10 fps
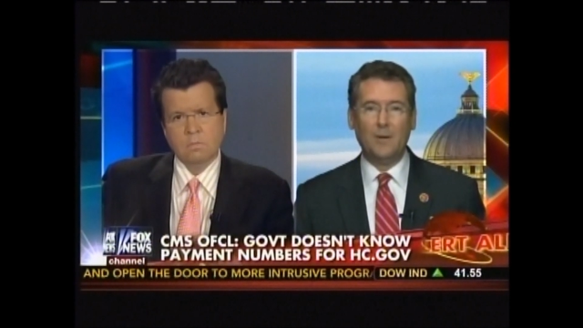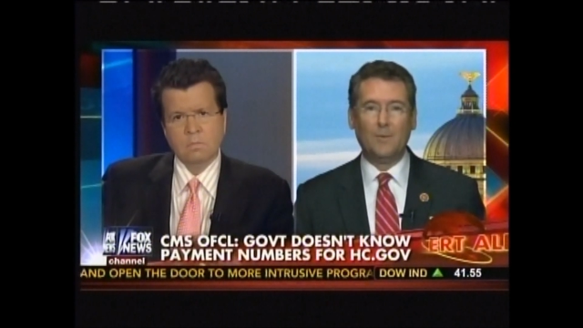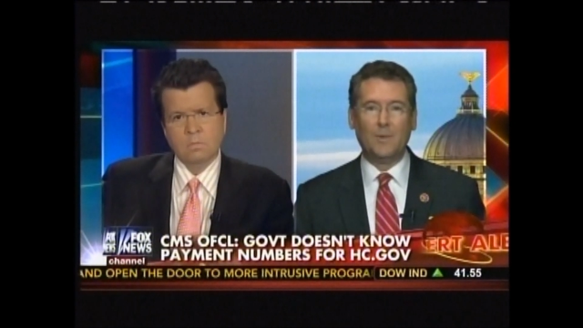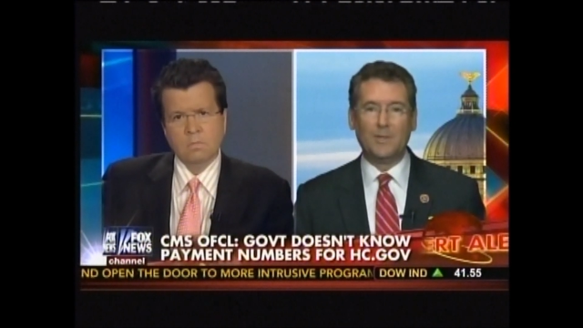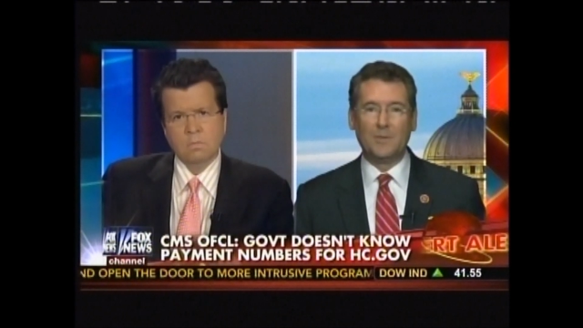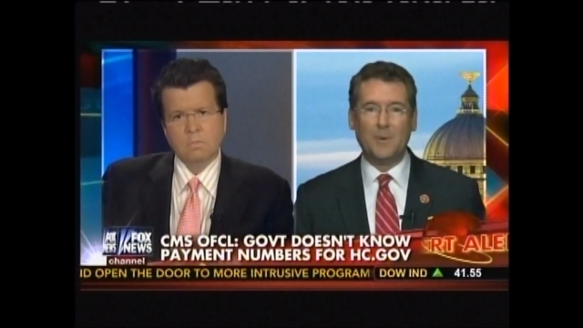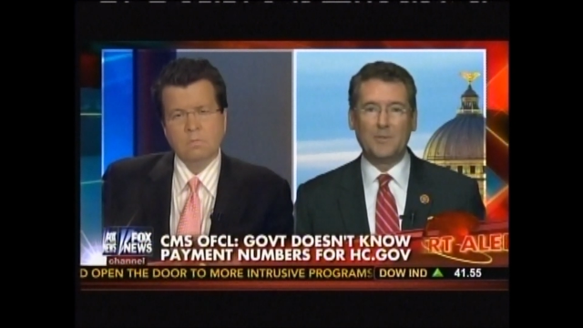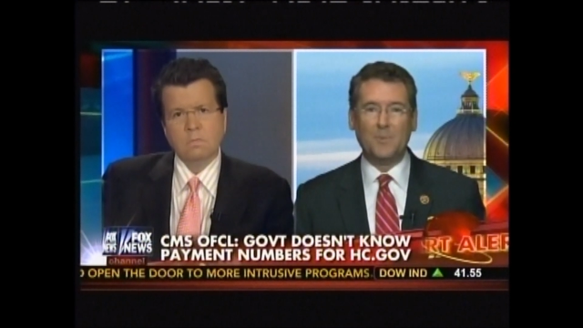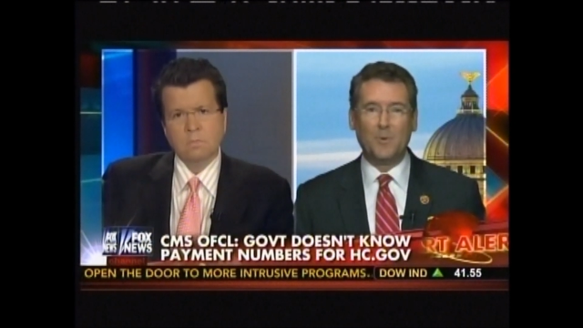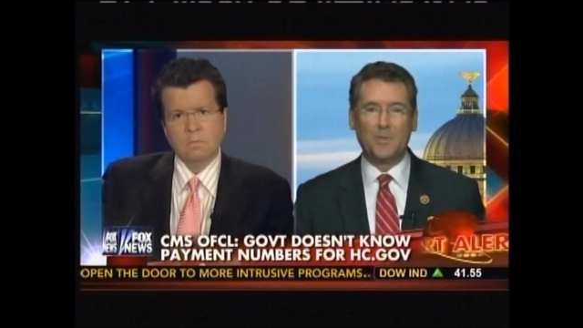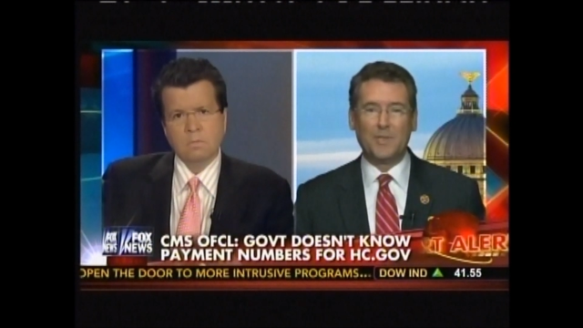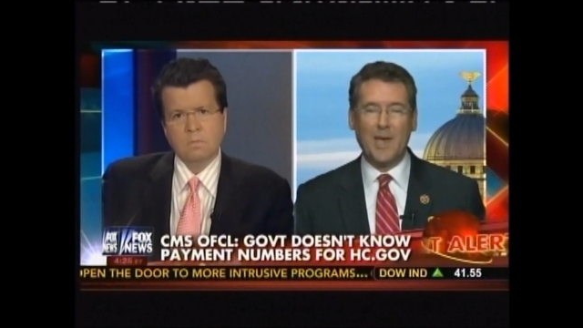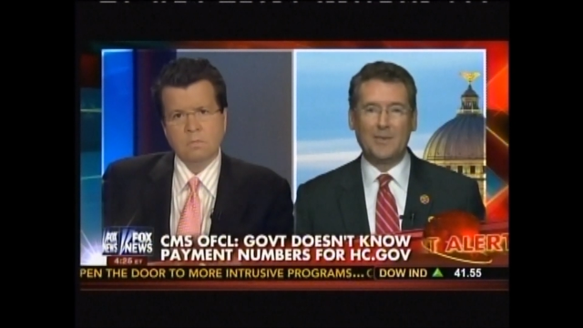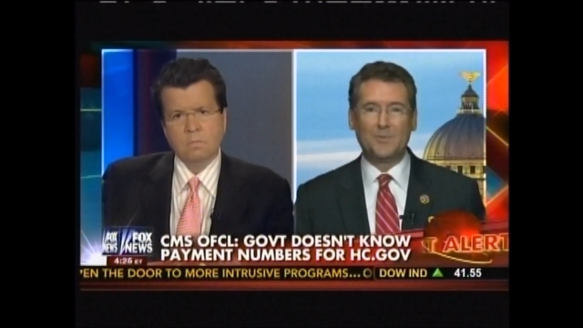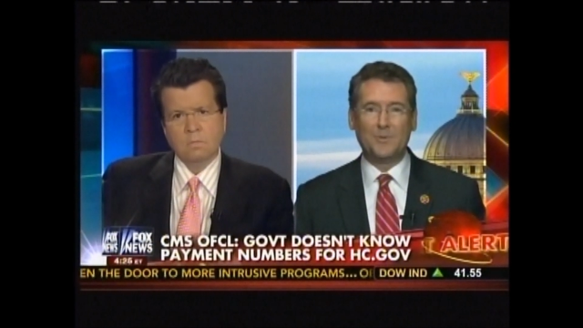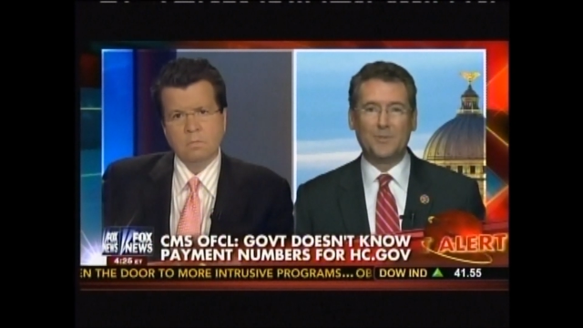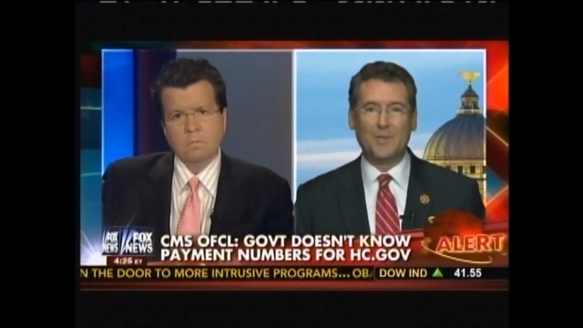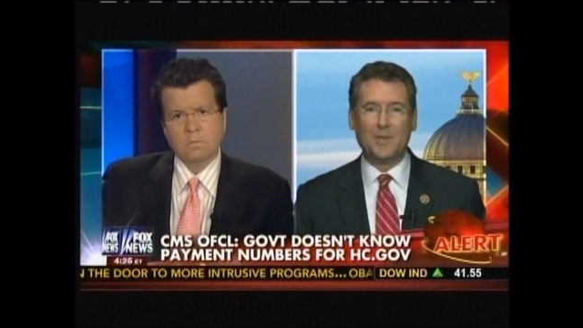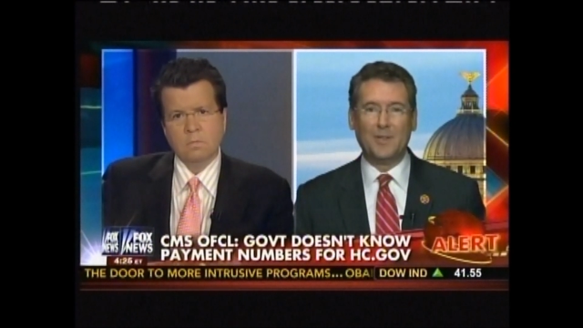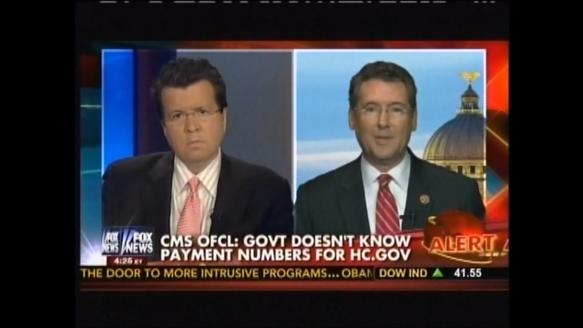Speaker 1: Well, it's much more disastrous than a
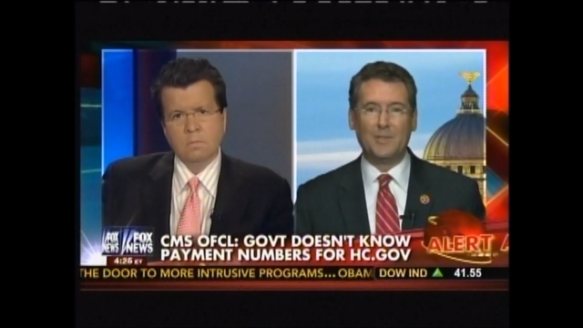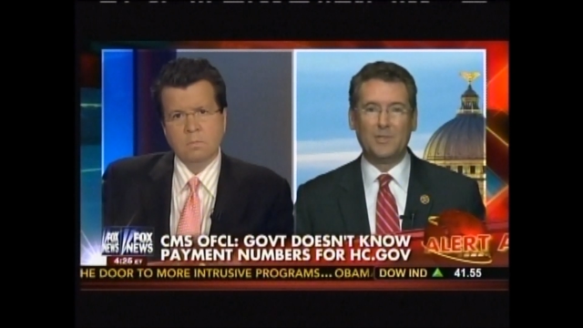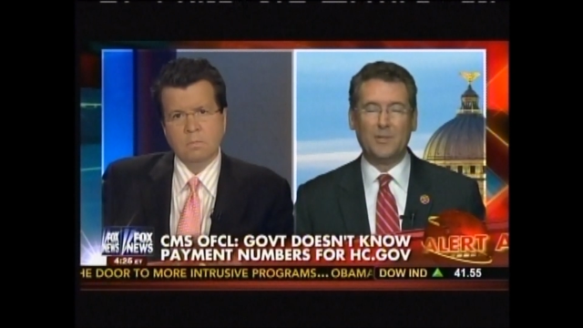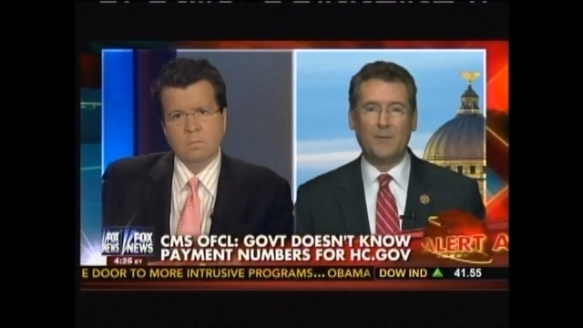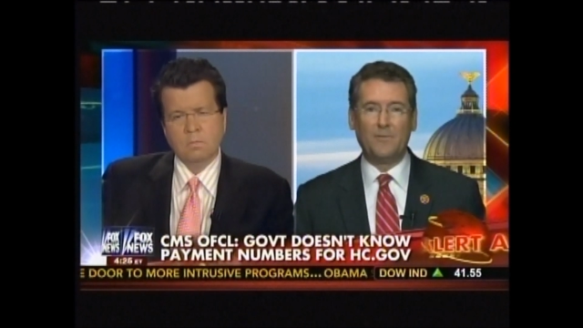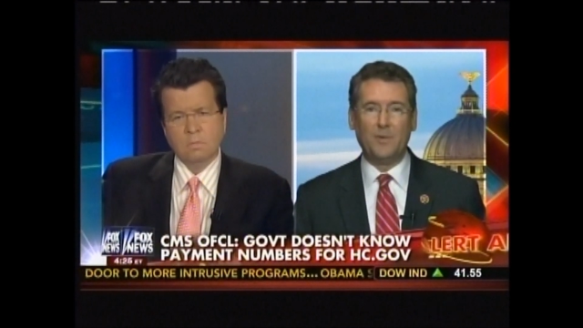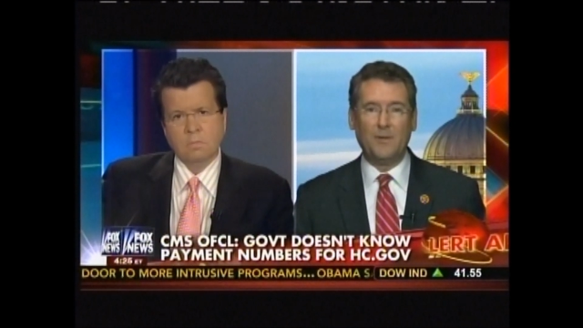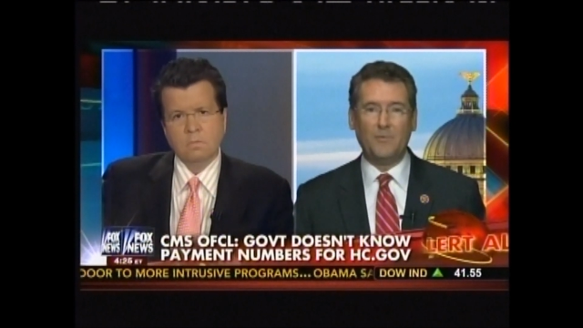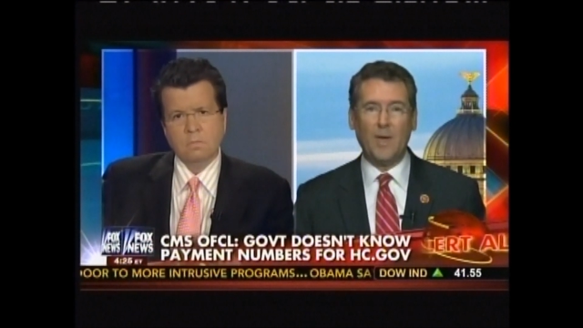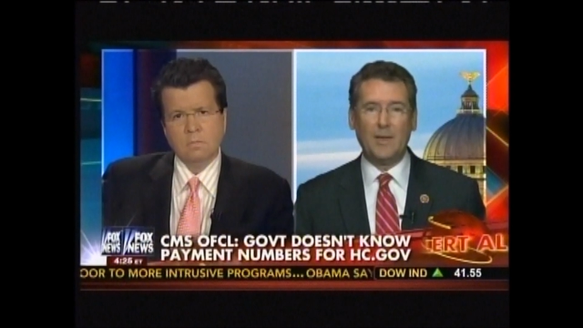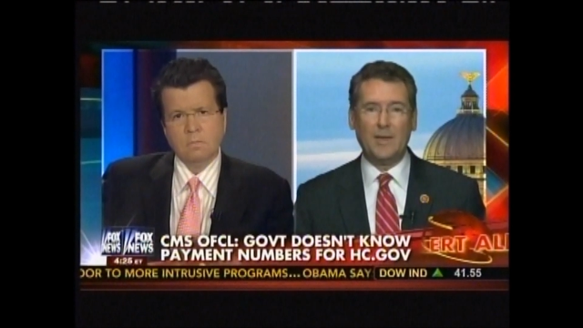glitch, and they've, they've tried to